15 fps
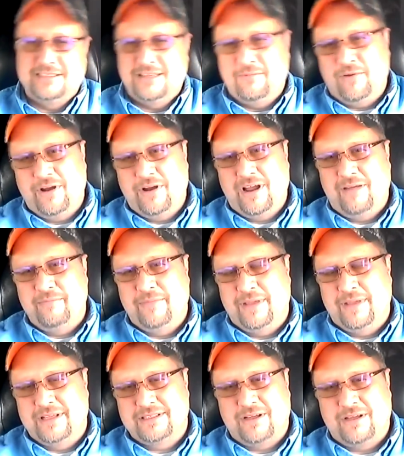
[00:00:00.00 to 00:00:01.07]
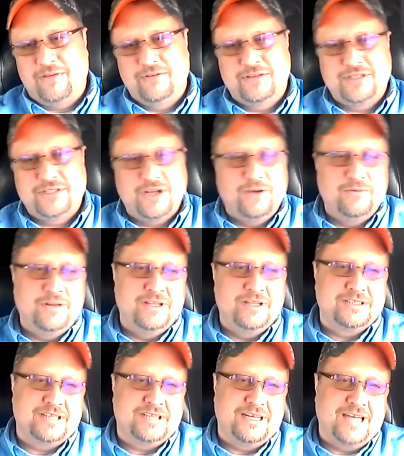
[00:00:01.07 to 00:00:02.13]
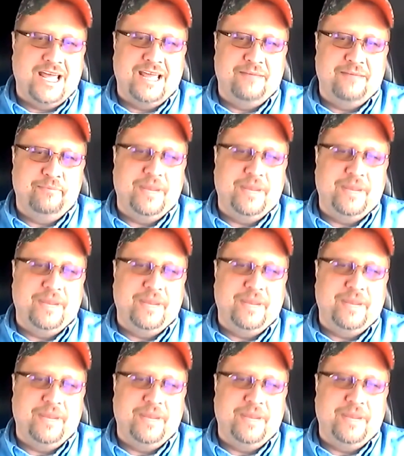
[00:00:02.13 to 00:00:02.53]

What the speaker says: and one of them is on the show with us today,